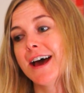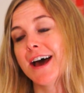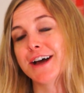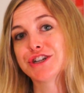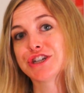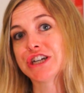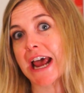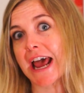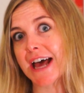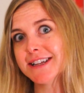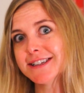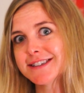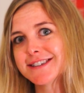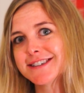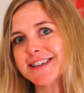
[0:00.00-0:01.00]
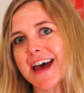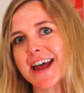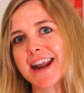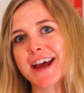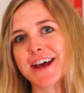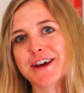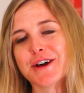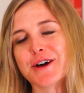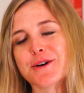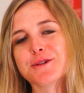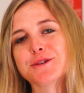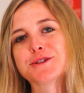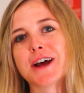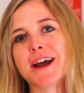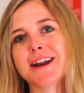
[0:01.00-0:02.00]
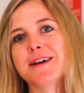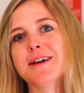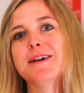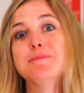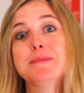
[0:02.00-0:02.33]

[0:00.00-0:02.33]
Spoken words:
a chance and I go try to